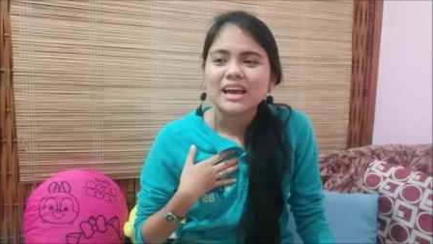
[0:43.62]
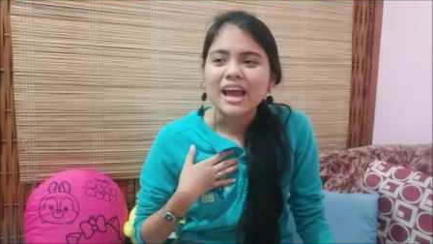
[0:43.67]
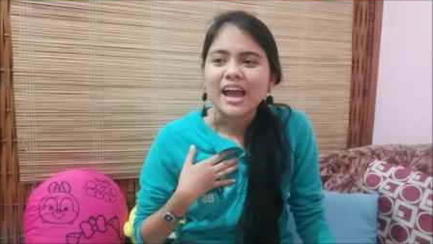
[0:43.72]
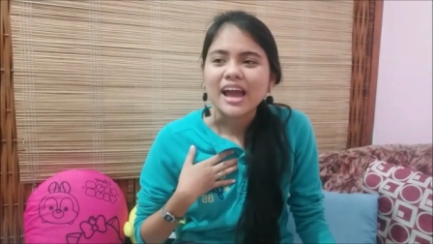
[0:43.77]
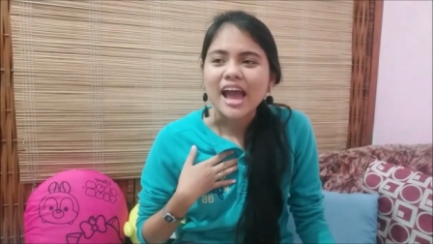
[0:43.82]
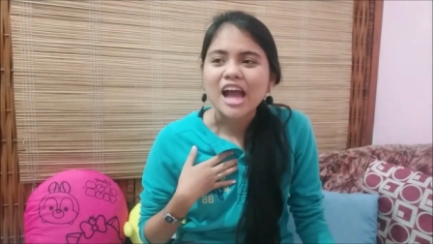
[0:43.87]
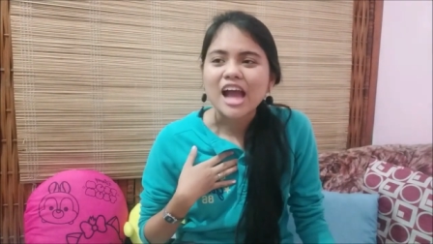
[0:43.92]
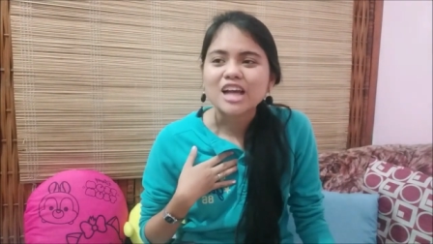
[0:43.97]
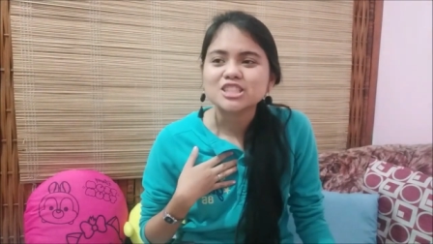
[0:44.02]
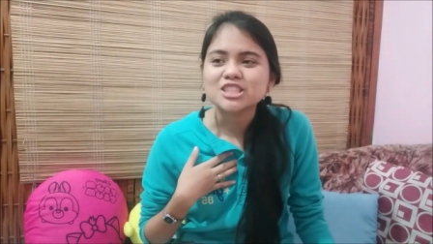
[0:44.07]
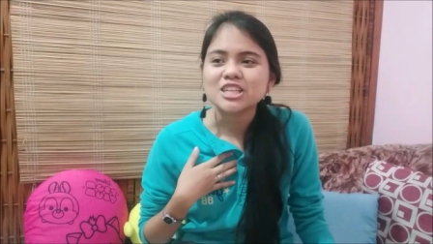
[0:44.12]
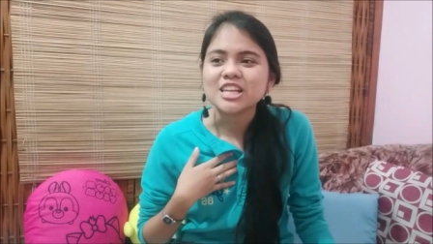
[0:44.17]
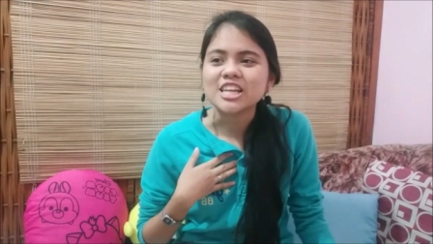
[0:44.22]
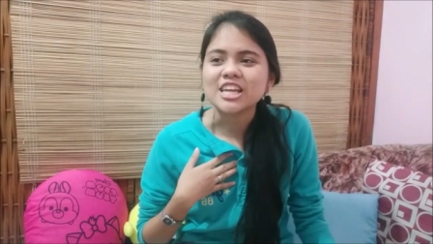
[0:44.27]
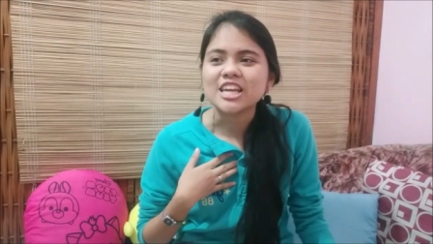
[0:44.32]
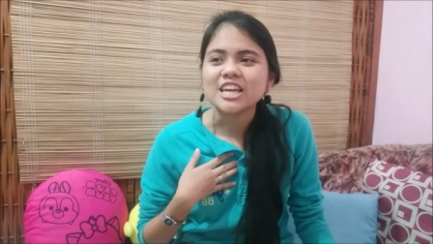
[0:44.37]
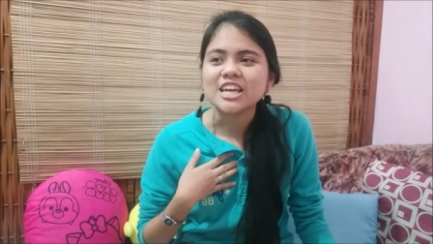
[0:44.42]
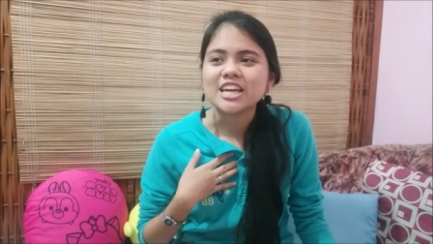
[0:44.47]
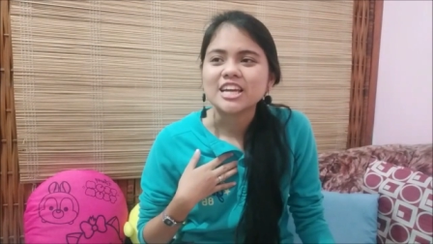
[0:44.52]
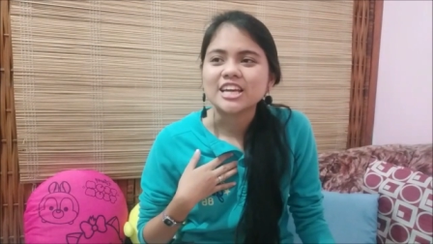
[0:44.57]
I
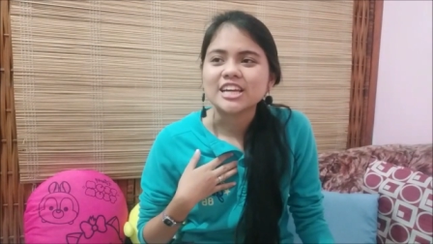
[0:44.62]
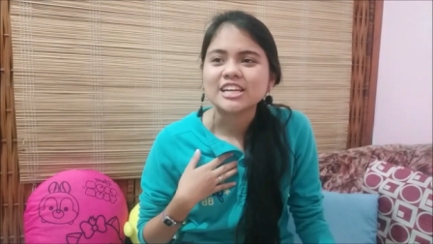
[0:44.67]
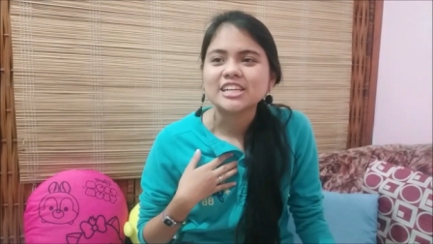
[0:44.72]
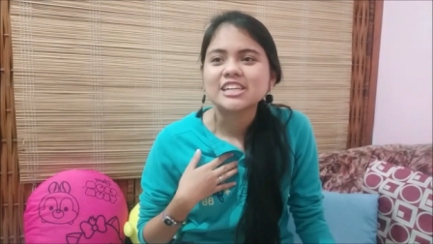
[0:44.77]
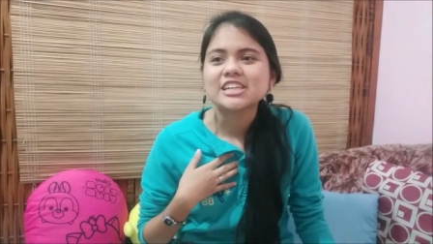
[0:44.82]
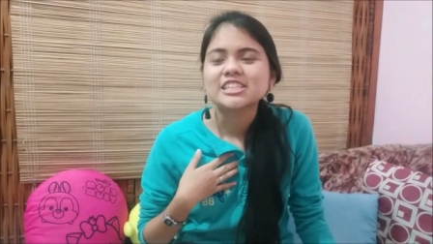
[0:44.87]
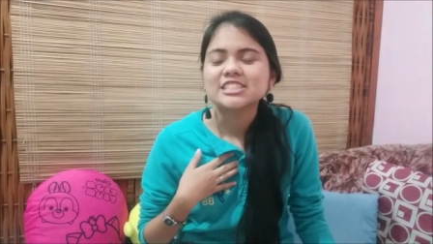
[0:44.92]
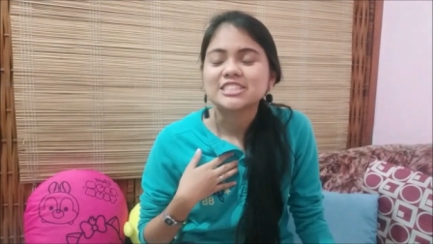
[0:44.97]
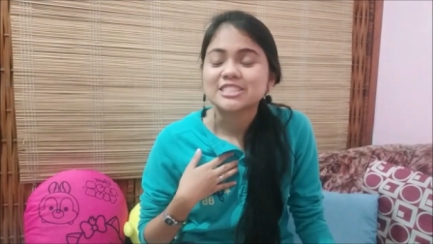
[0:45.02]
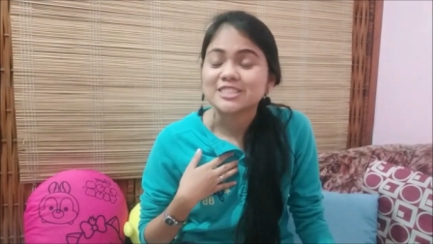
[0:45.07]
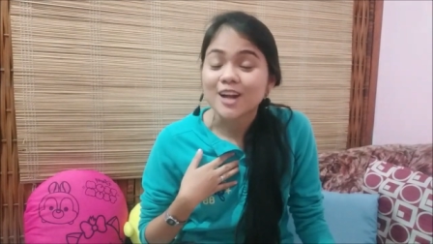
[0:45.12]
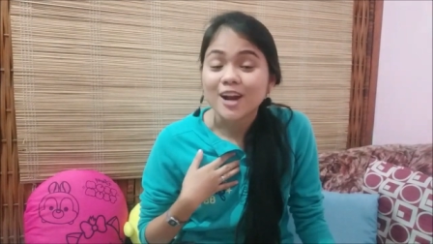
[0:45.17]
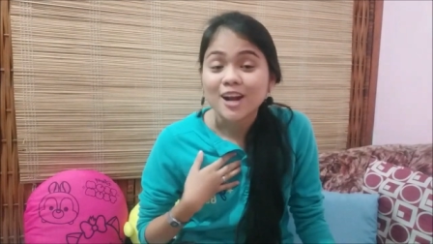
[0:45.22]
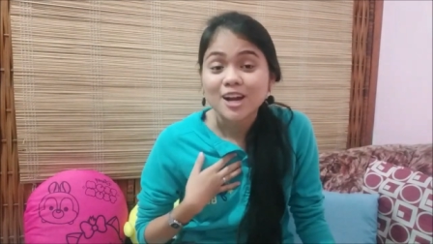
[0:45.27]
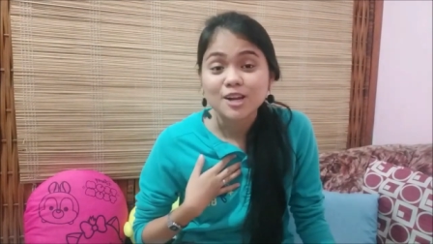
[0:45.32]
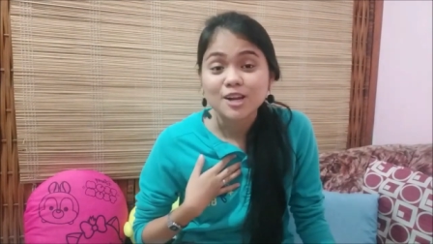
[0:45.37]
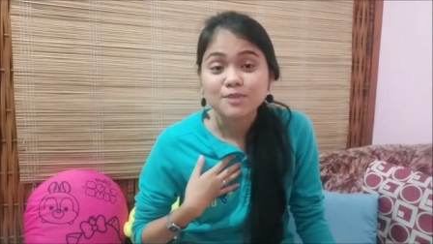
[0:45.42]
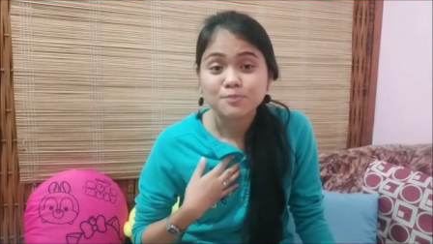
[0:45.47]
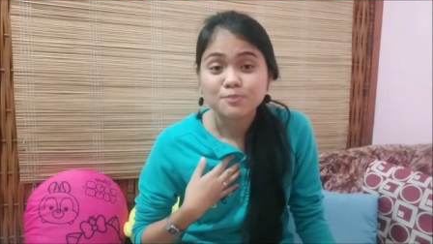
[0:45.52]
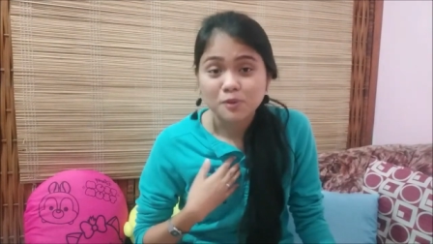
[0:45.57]
actually uh,
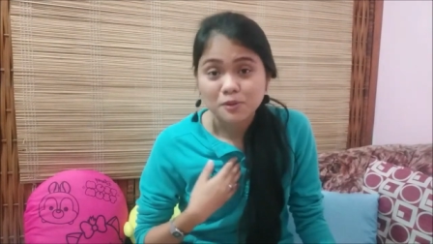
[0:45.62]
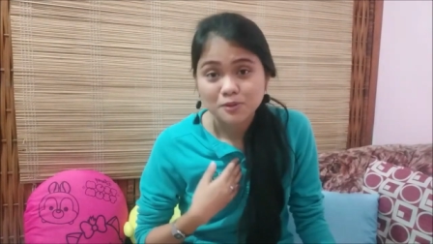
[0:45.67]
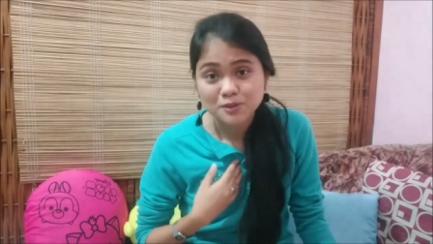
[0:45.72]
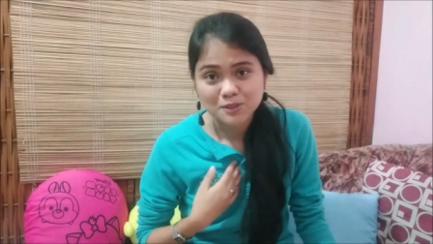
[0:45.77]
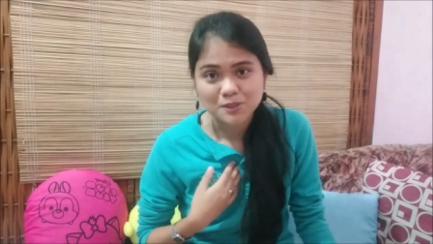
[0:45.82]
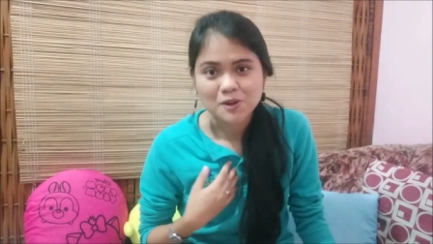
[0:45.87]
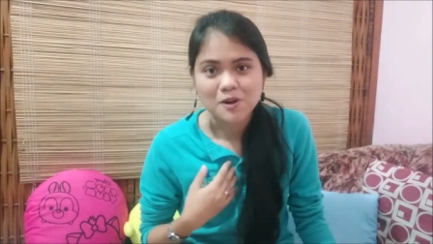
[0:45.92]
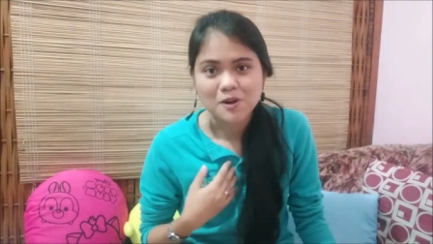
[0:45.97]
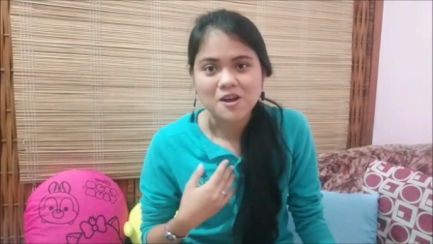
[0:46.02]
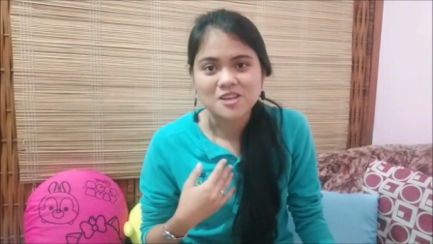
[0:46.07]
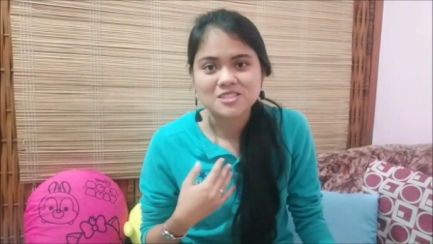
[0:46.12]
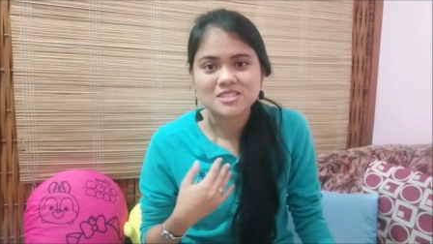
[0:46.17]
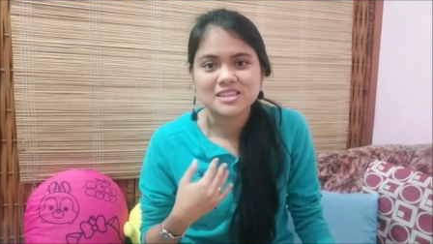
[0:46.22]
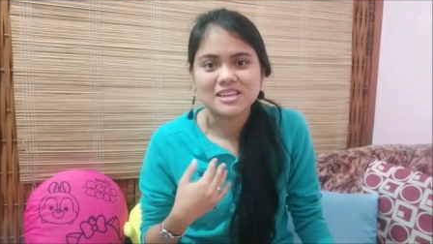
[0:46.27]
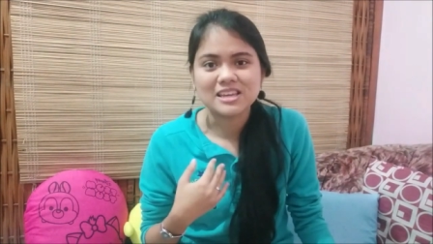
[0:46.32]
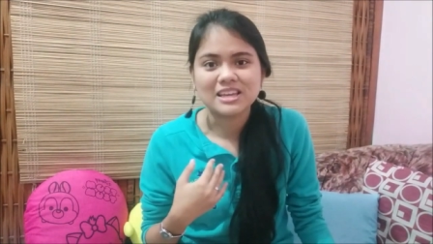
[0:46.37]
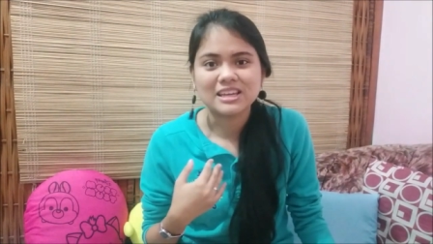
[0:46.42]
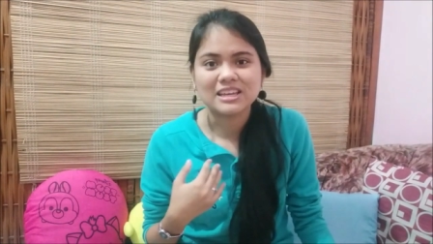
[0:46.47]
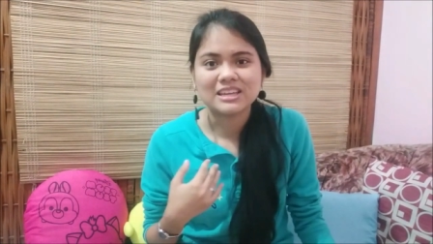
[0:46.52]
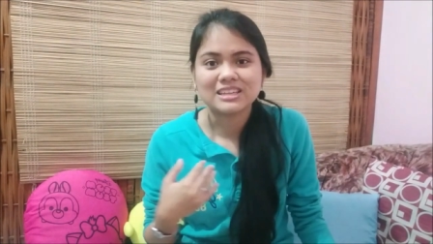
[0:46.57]
started post
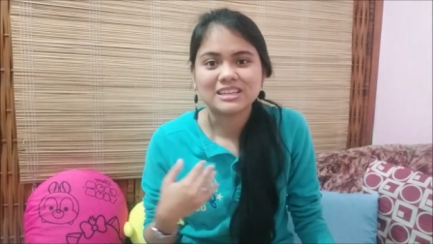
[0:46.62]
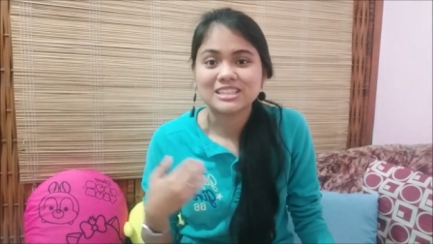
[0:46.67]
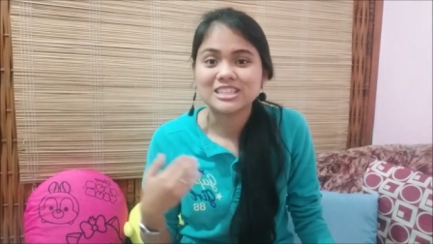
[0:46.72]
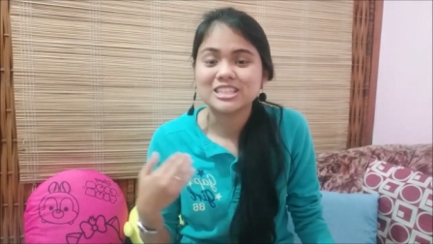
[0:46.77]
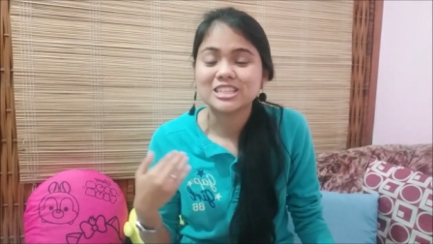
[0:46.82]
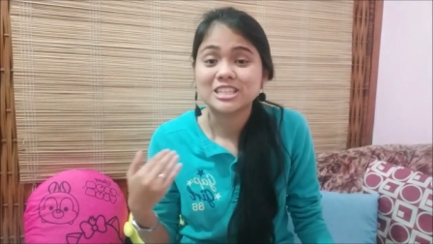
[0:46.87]
crossing